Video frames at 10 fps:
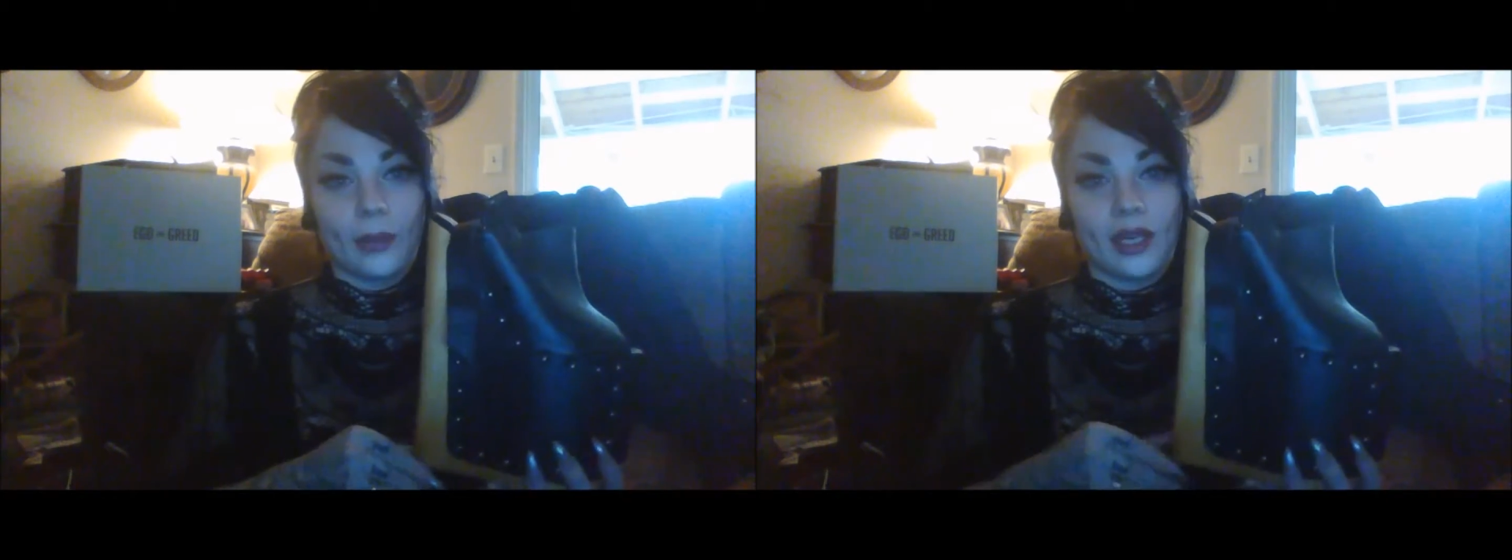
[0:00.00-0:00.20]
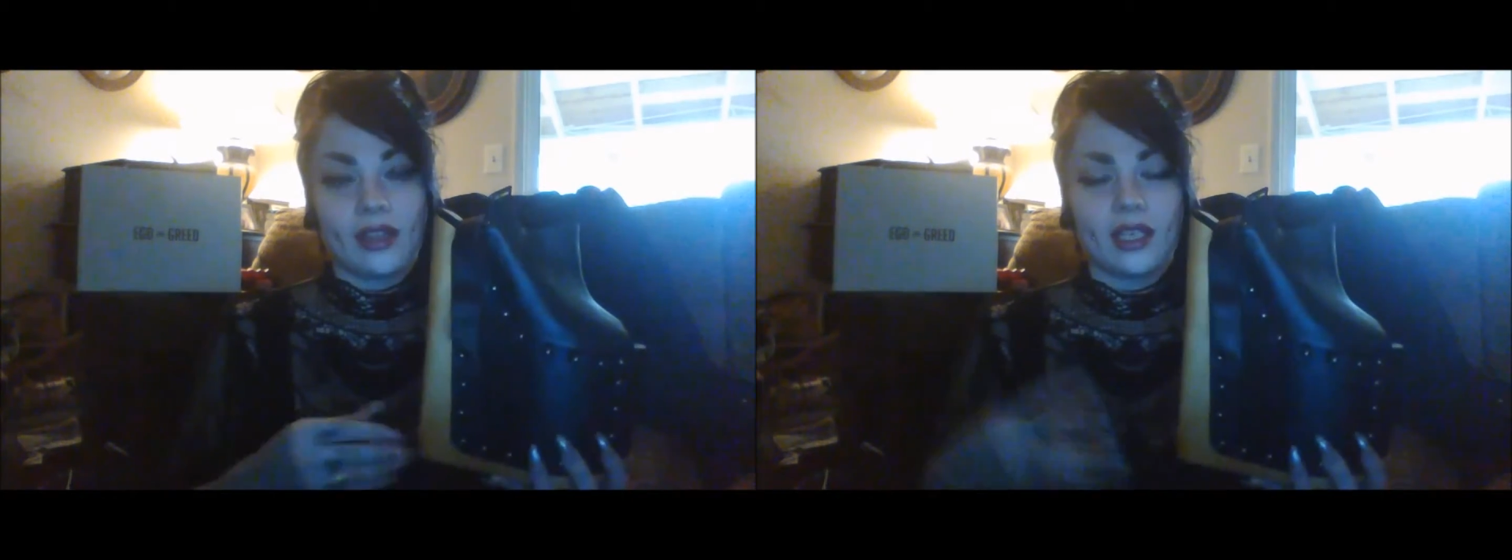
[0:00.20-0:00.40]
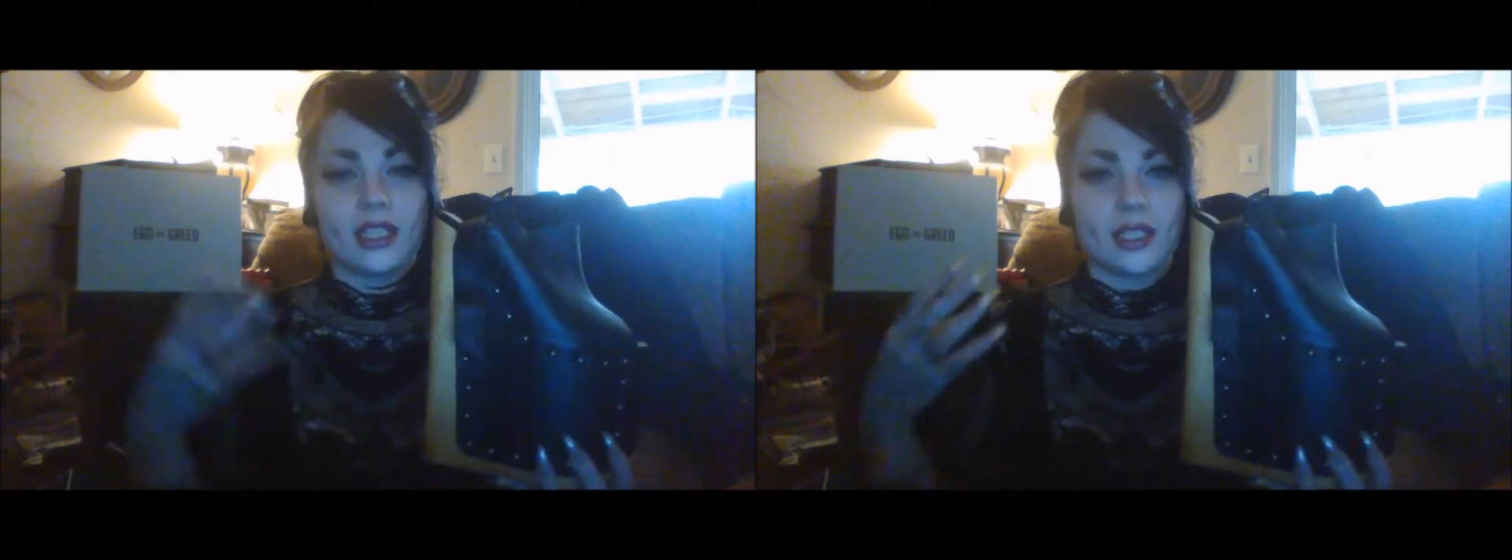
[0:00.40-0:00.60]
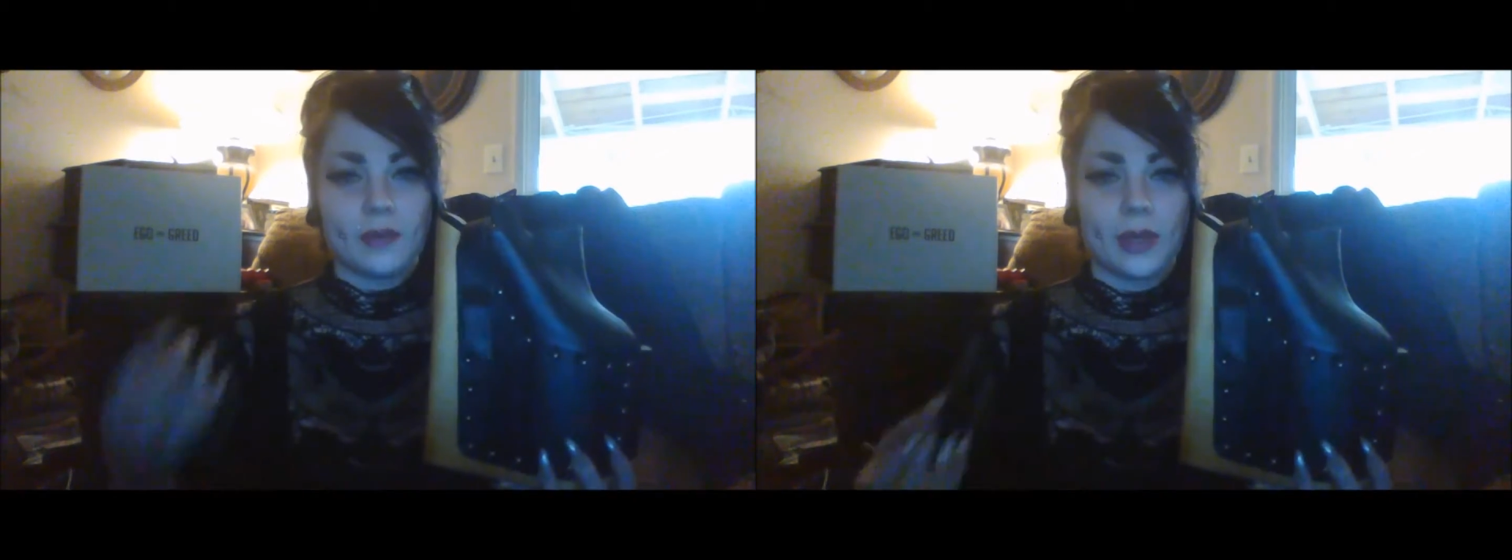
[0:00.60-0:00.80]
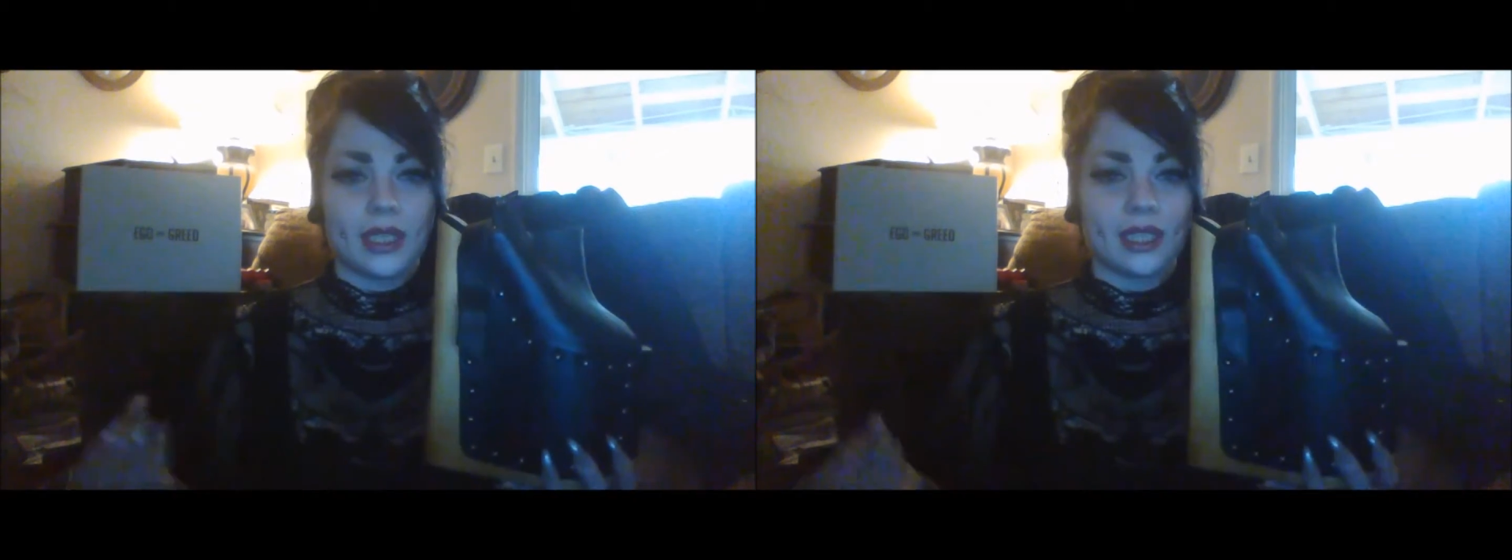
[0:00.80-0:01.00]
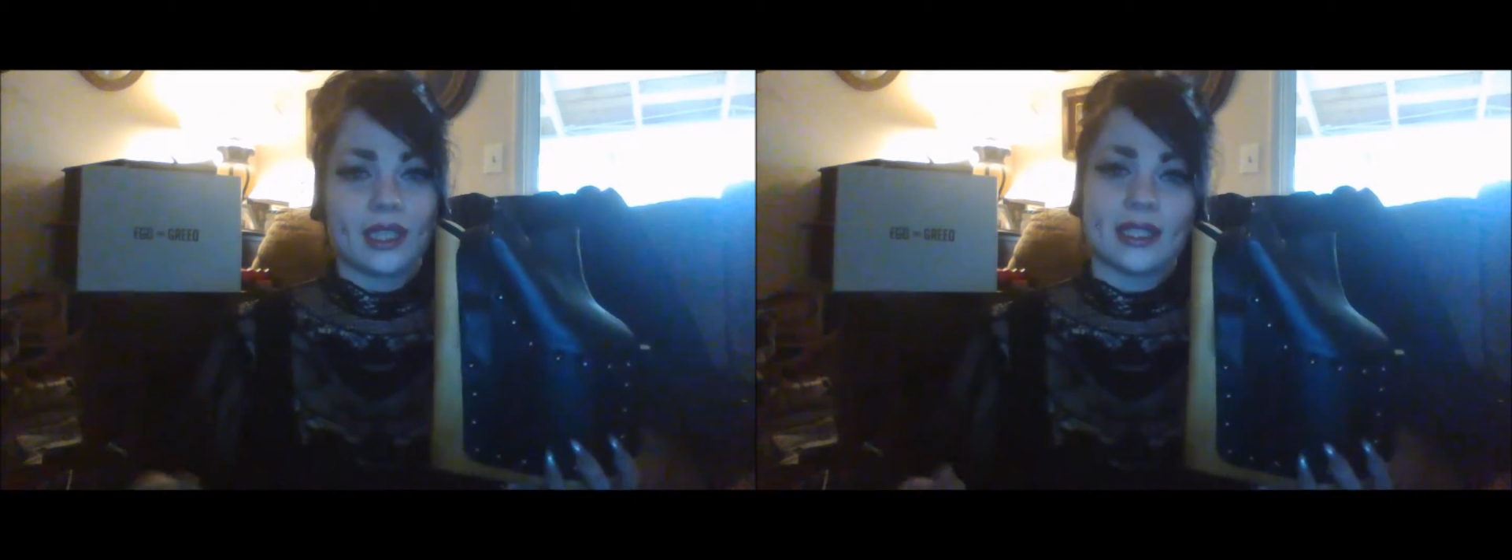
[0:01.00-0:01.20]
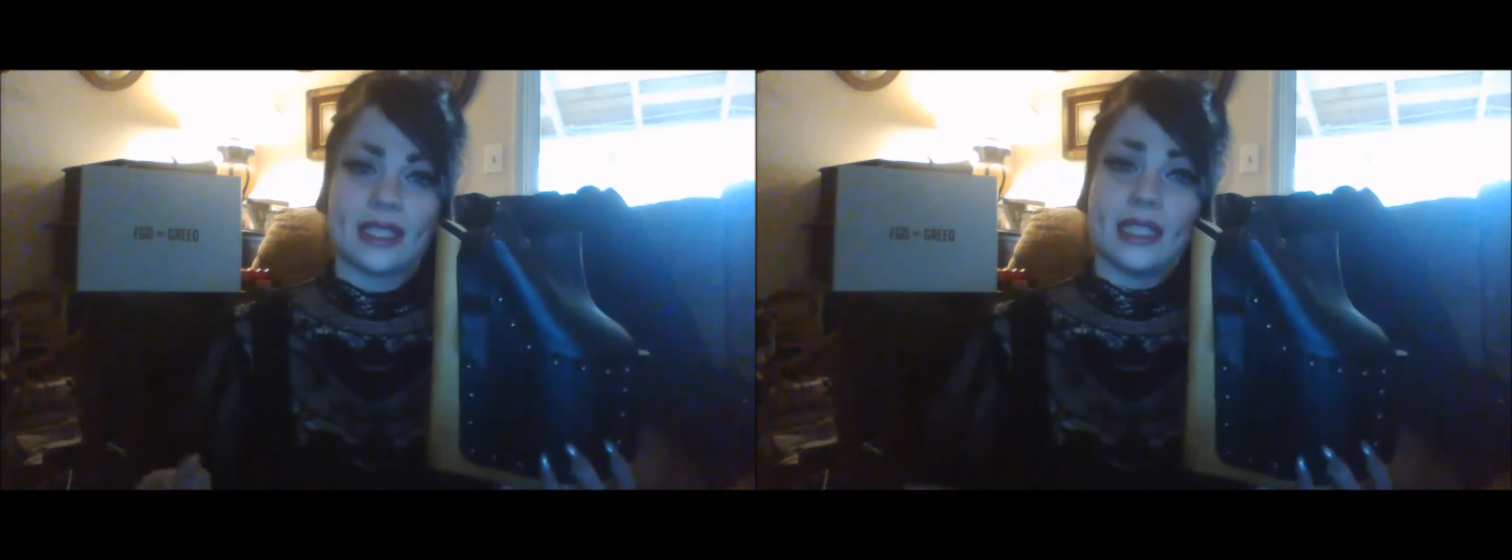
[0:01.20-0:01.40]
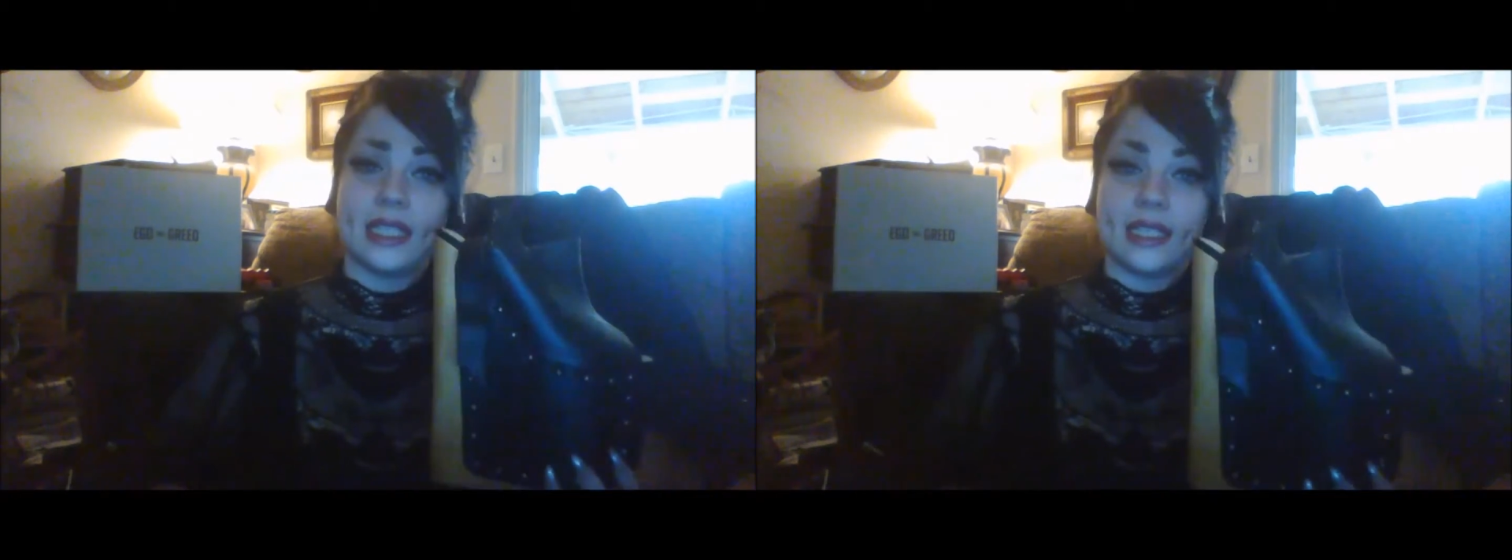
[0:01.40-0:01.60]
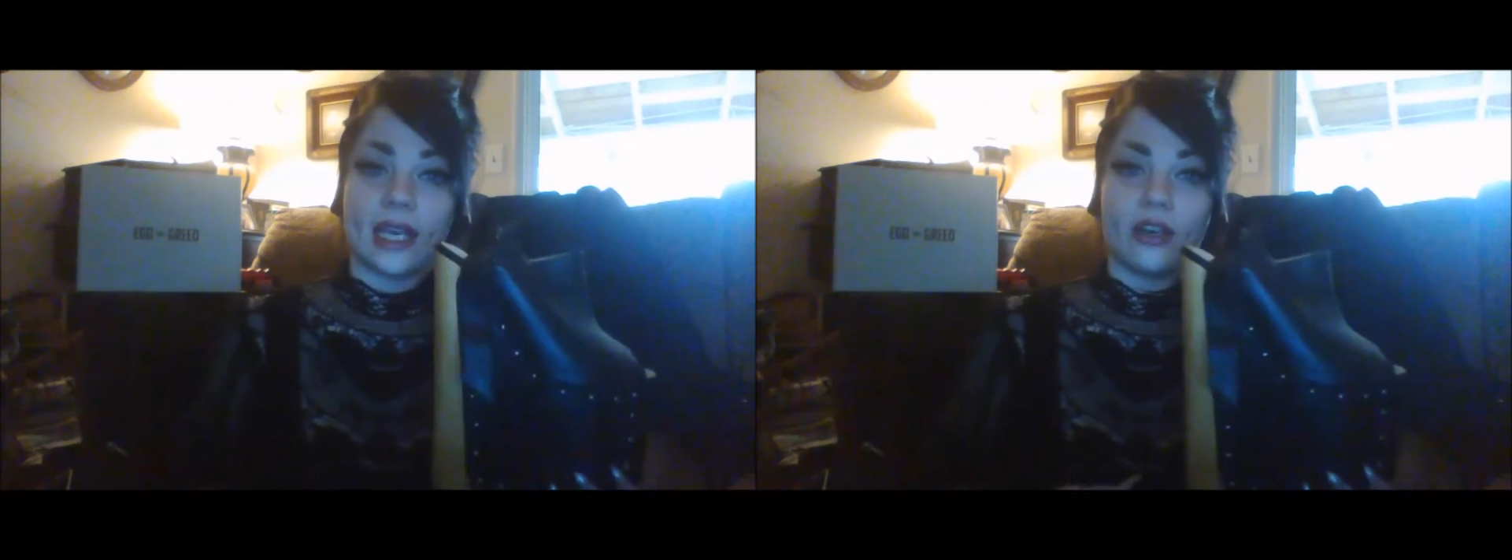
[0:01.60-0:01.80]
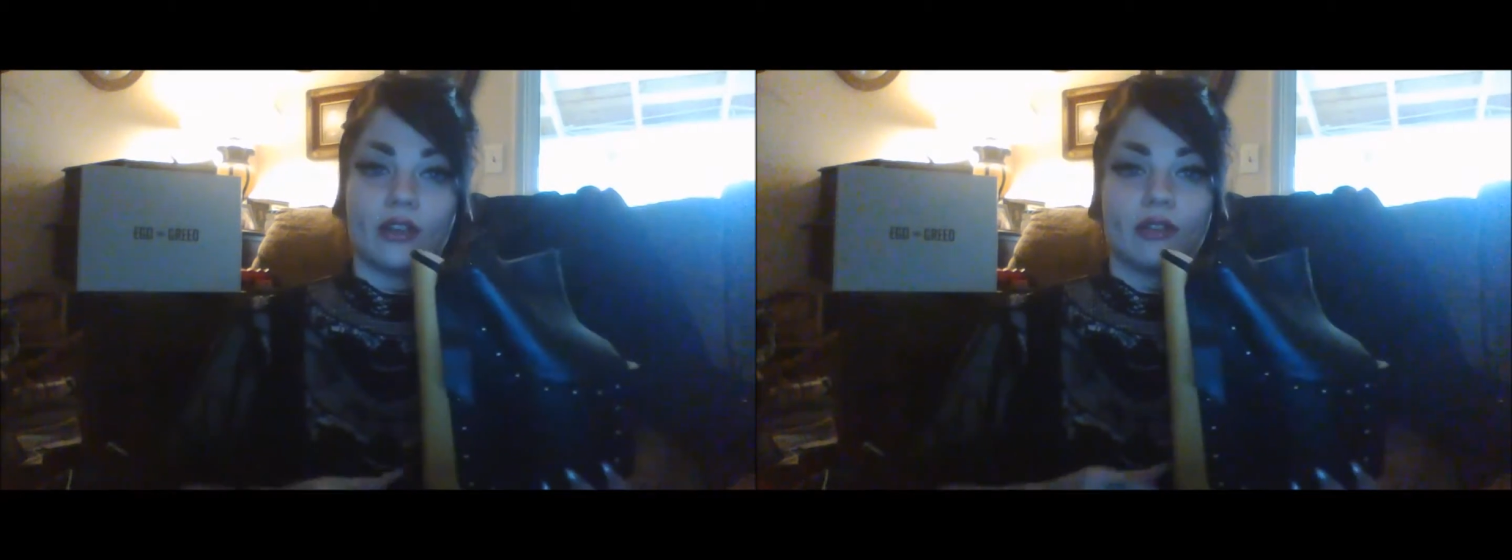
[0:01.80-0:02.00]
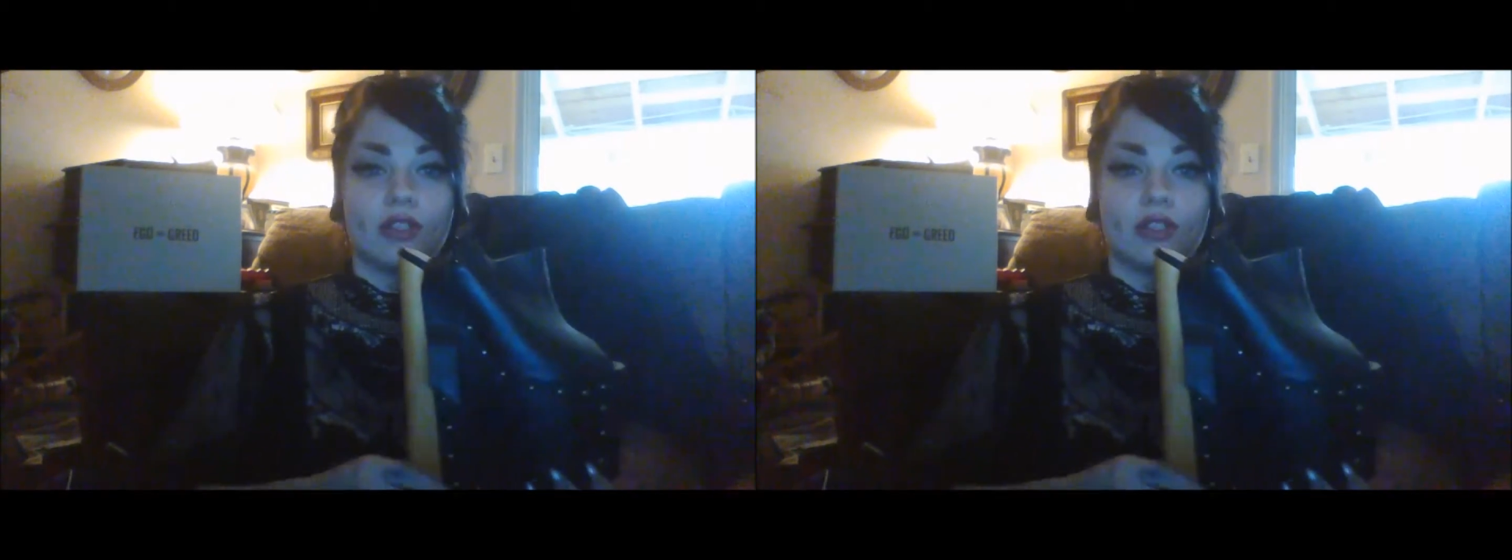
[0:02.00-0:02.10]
but I think it's mainly because of detail.